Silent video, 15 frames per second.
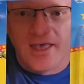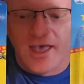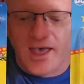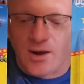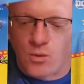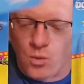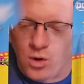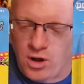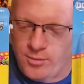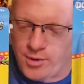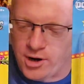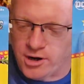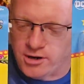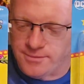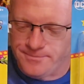at
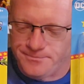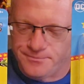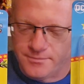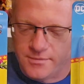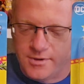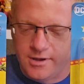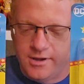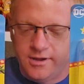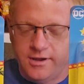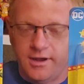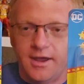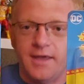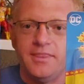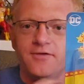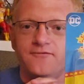Walmart
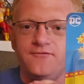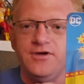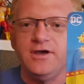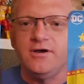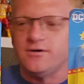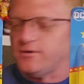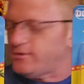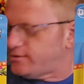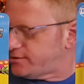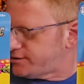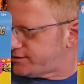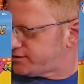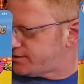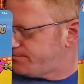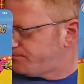and the
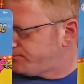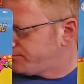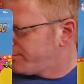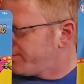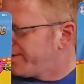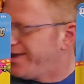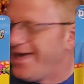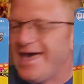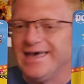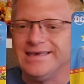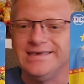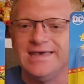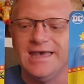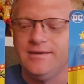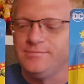vehicles
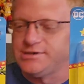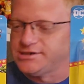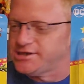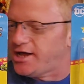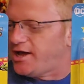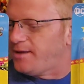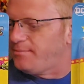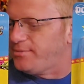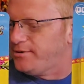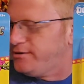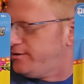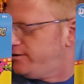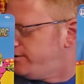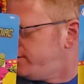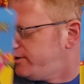at GameStop.
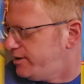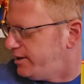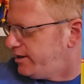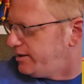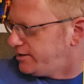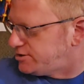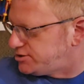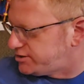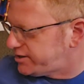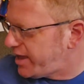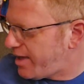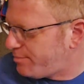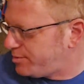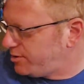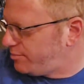And it just
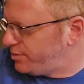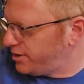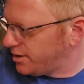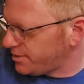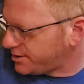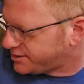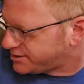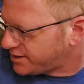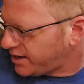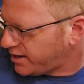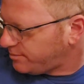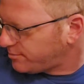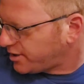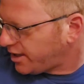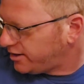happened to be on the
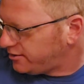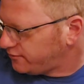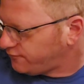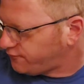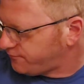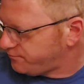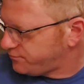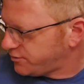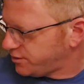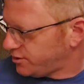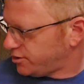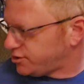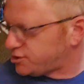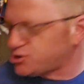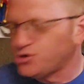same kind of
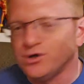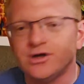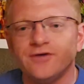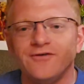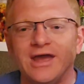string of